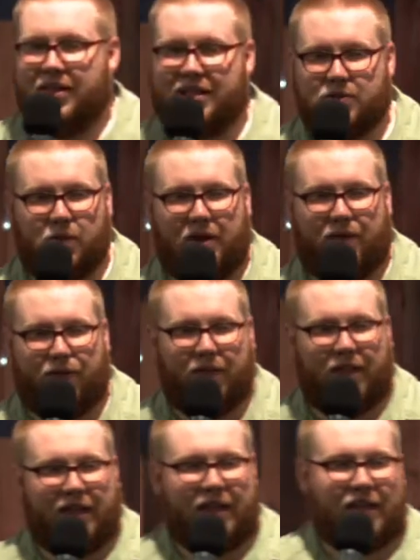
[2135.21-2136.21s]
That's when I
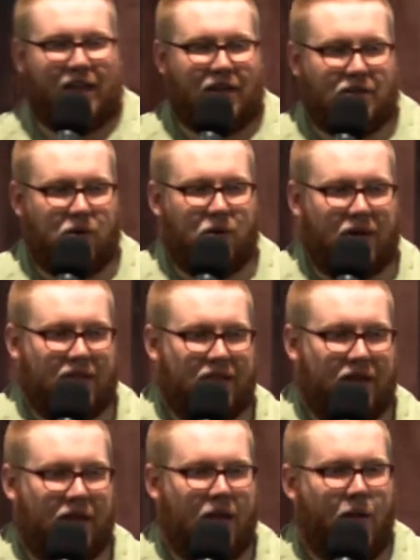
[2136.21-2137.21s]
feel like I can't do
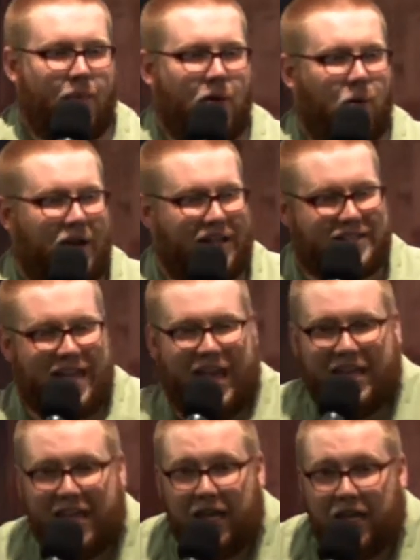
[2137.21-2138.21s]
anything. But when I
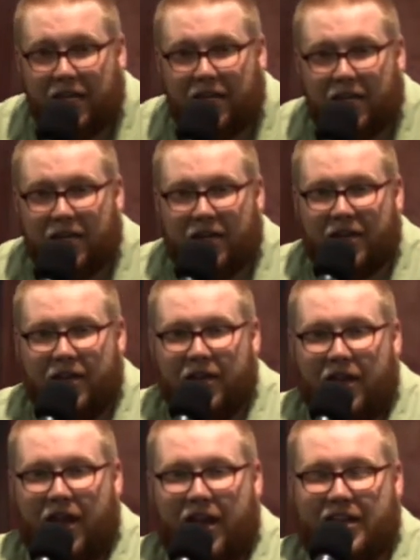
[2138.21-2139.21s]
take it
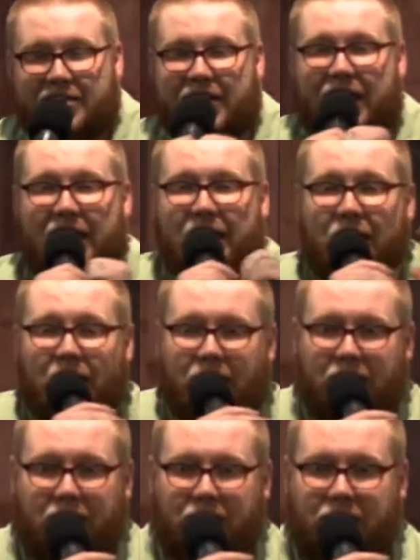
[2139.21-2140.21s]
and I say, Here,
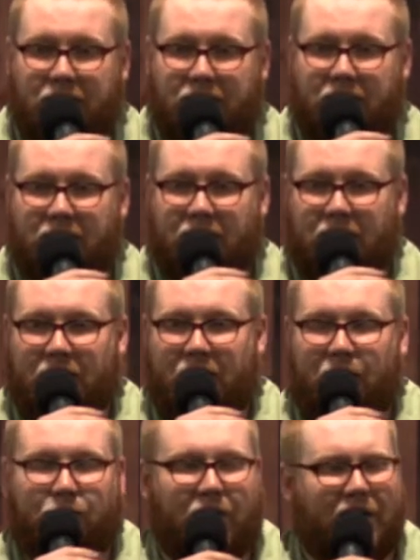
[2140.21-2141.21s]

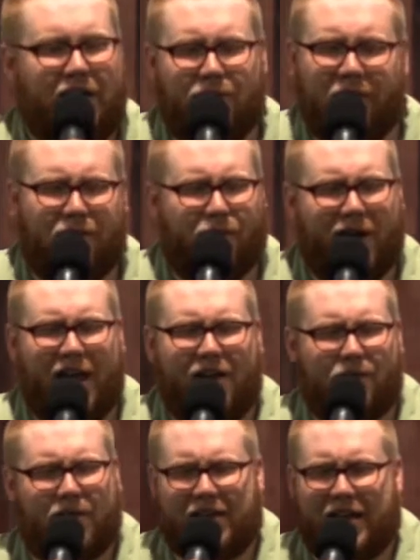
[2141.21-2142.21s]
forgive me for
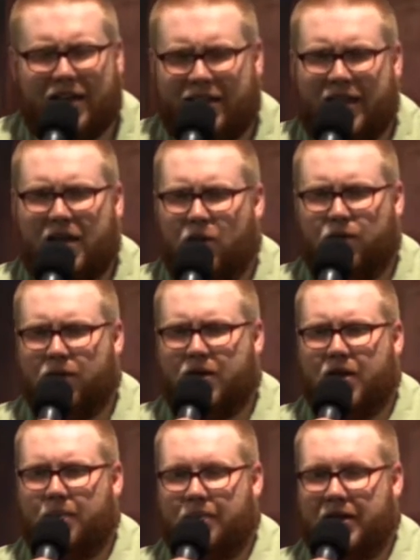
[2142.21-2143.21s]
ever letting that
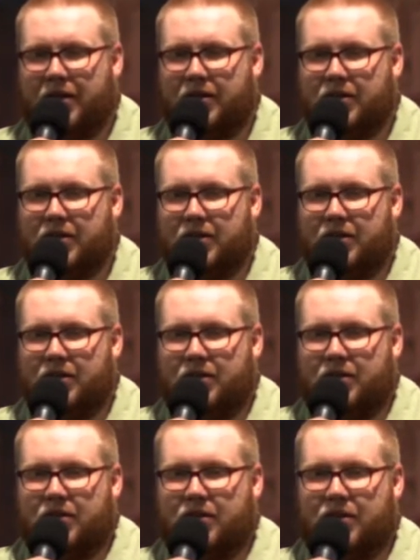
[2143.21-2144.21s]
overcome me.
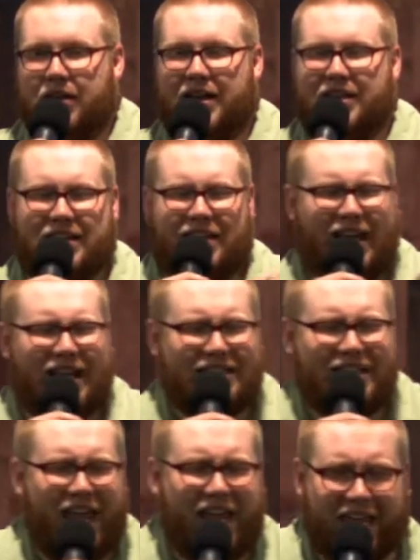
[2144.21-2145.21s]
And I say,
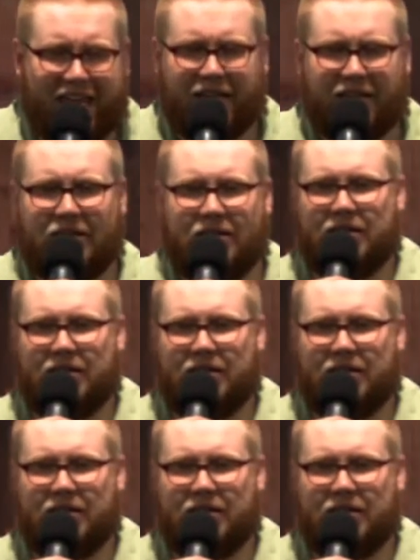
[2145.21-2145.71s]
God, take it.